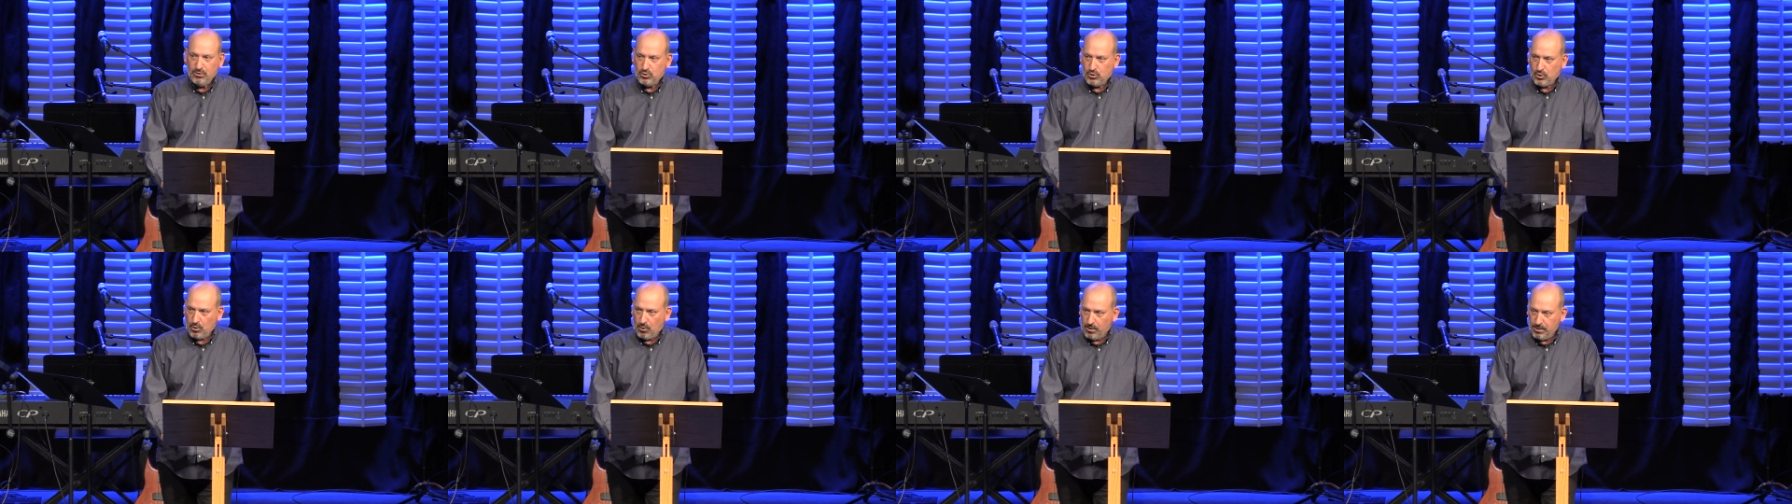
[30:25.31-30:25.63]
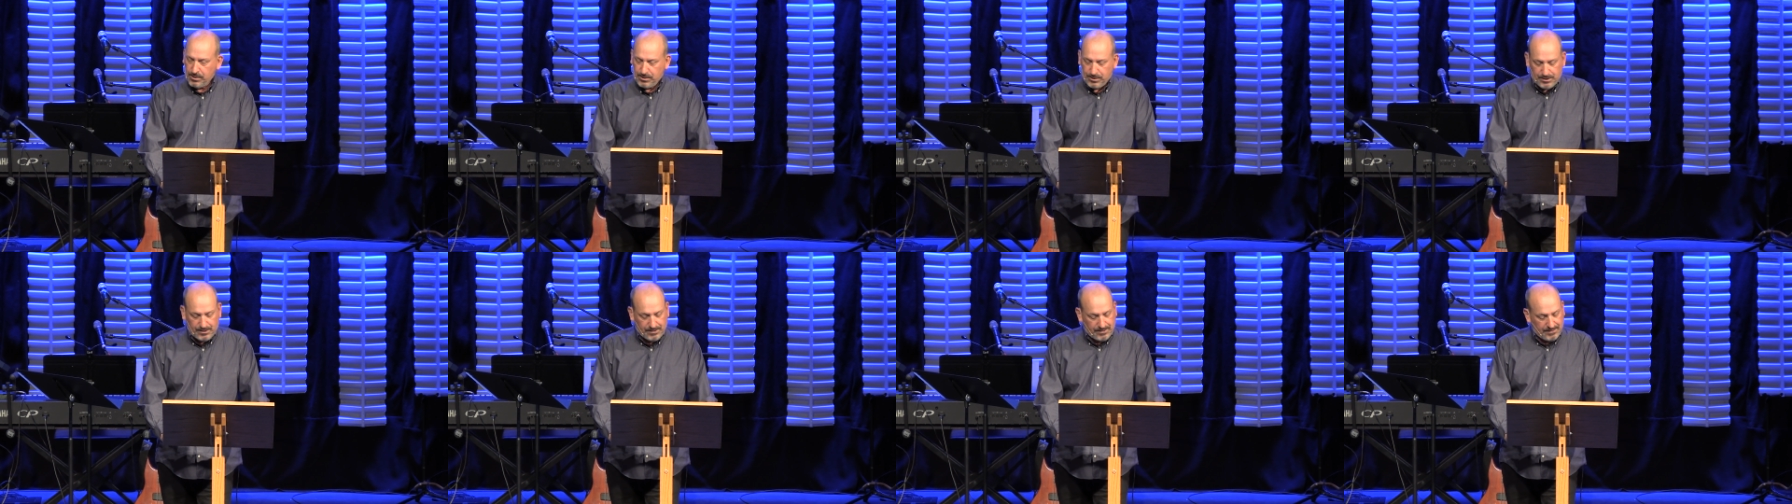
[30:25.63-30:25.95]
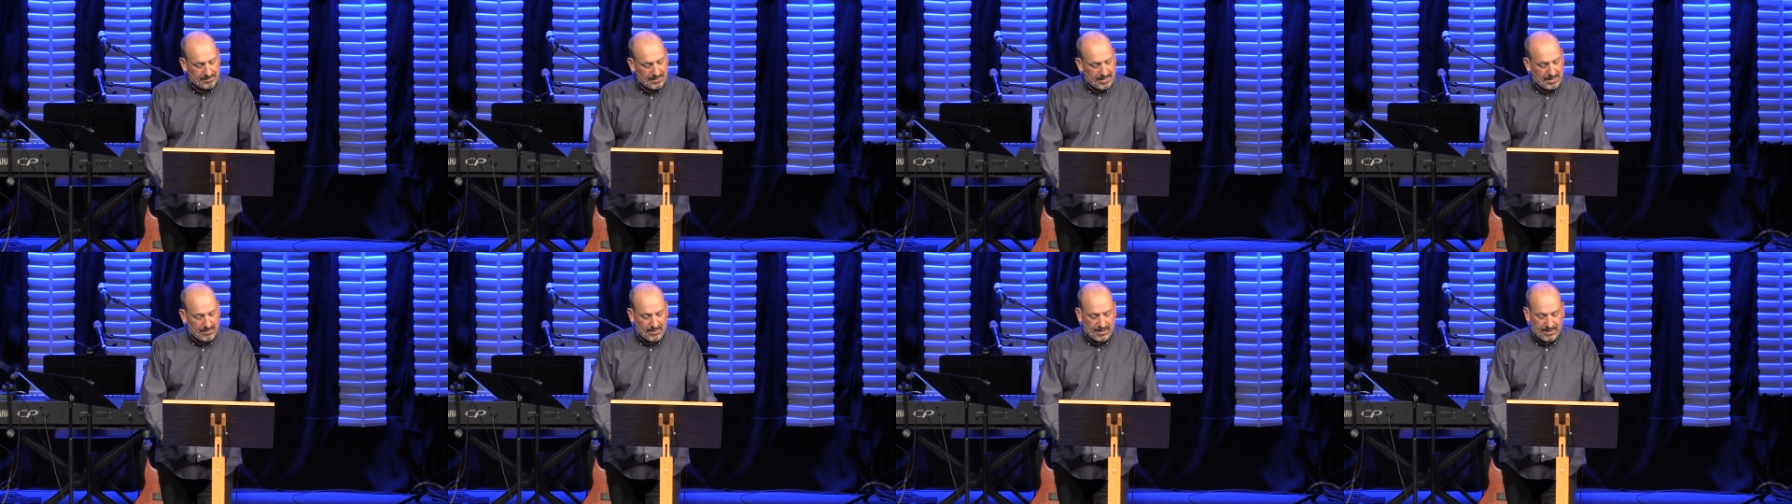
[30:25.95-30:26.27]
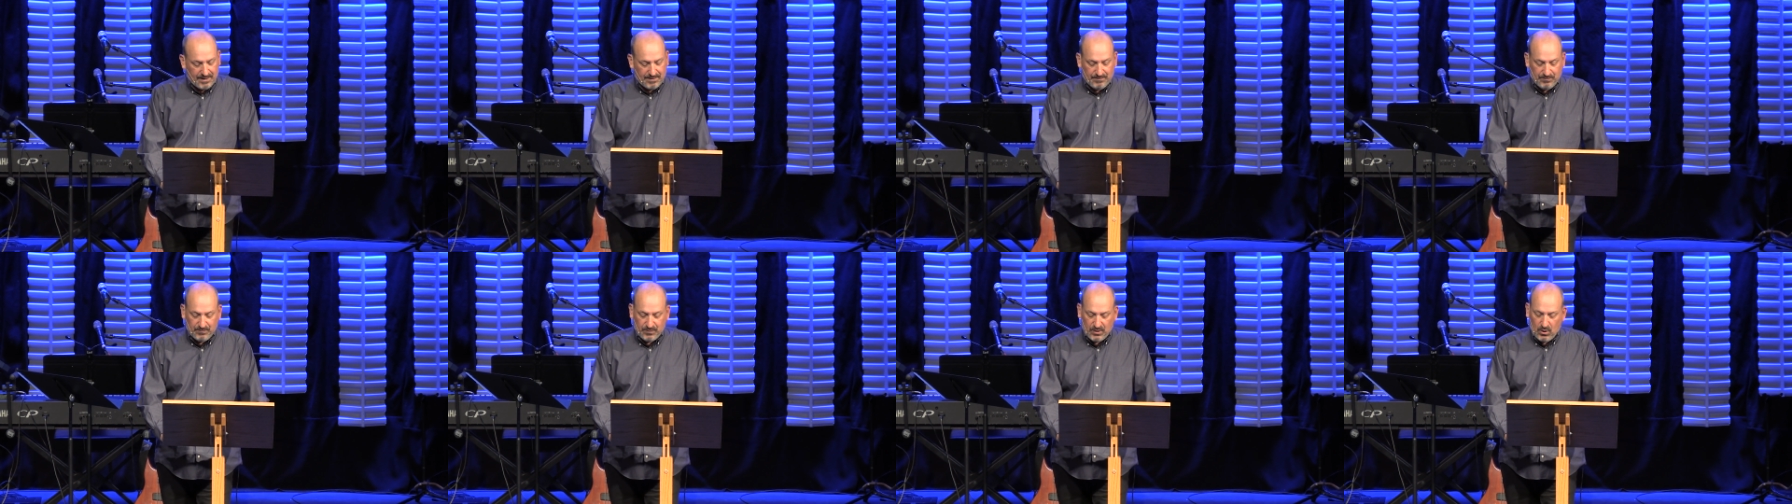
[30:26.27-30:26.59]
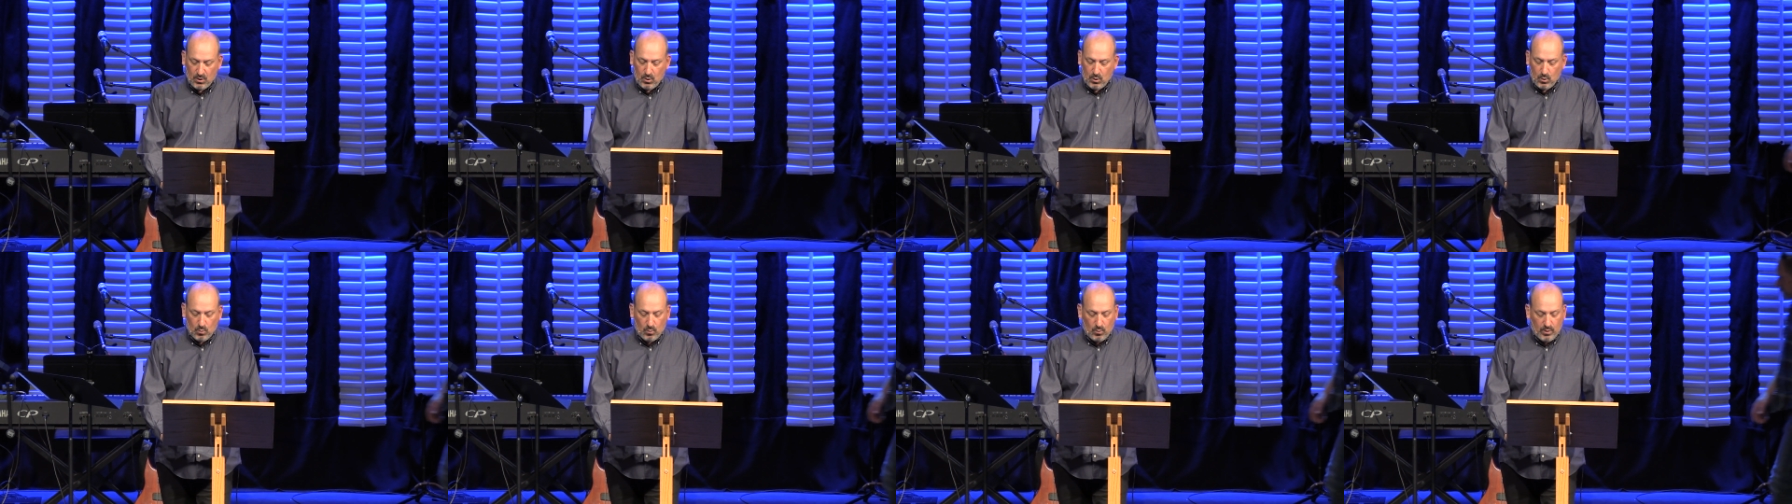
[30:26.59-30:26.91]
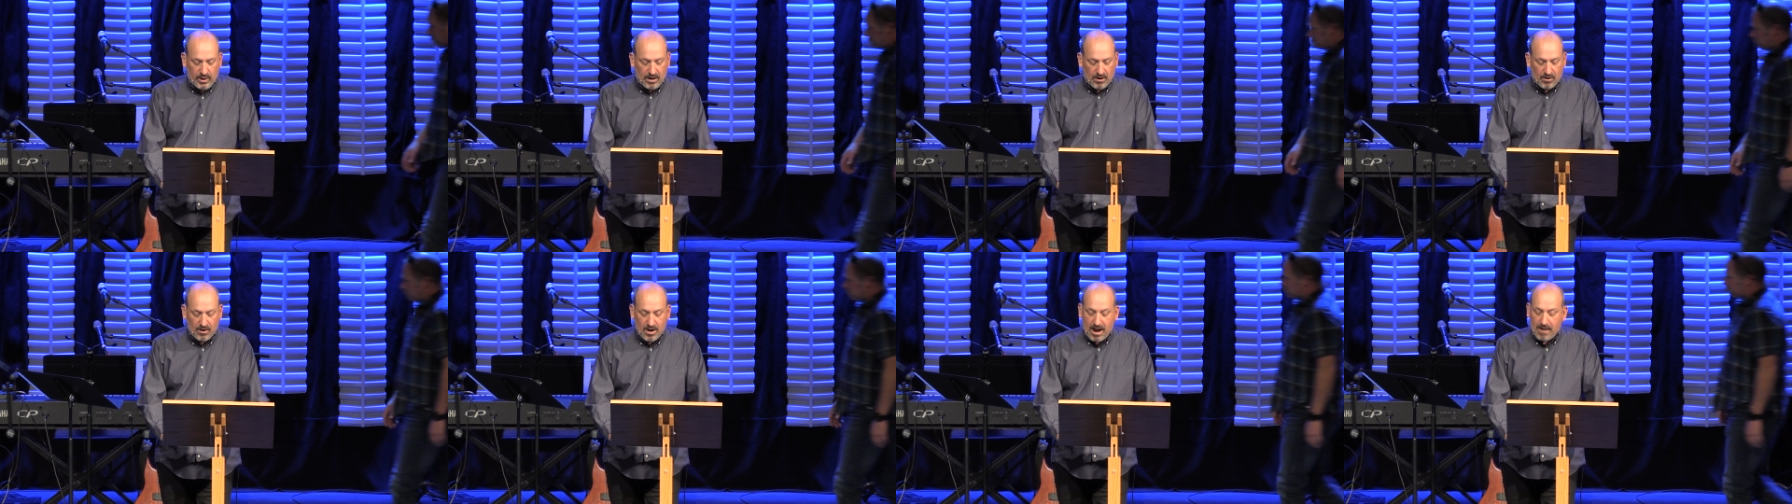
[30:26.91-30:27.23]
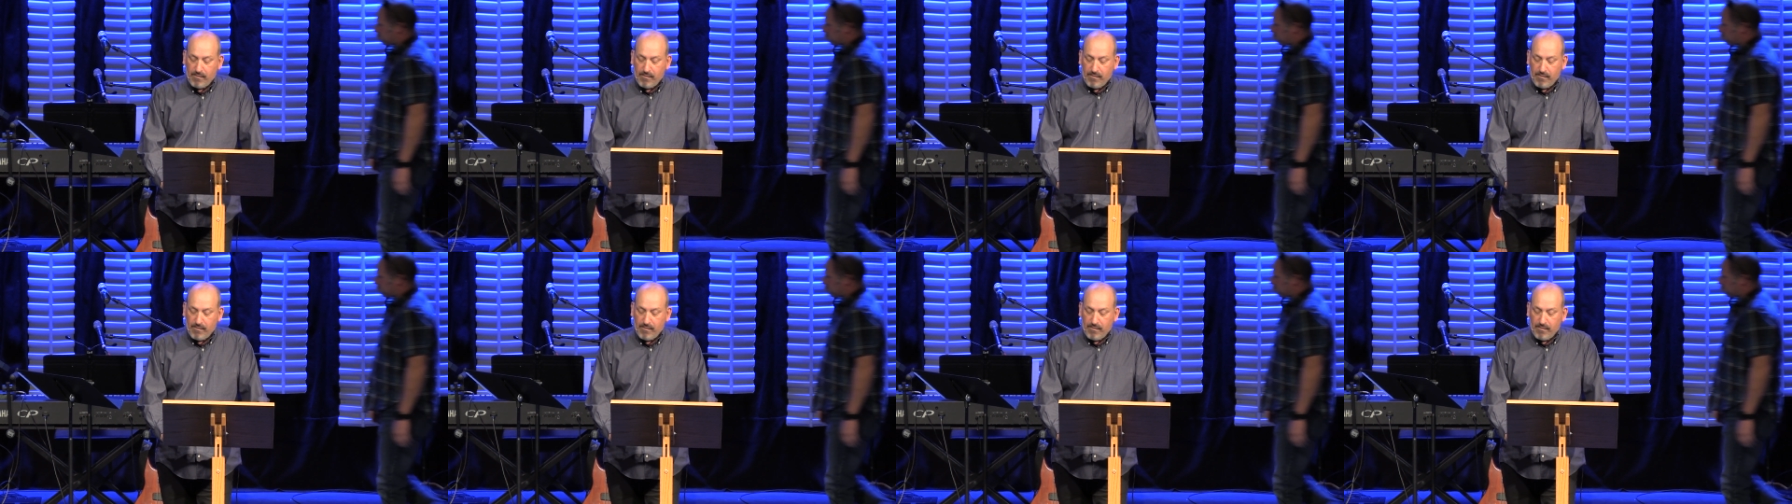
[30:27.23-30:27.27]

shorts. I mean, we are not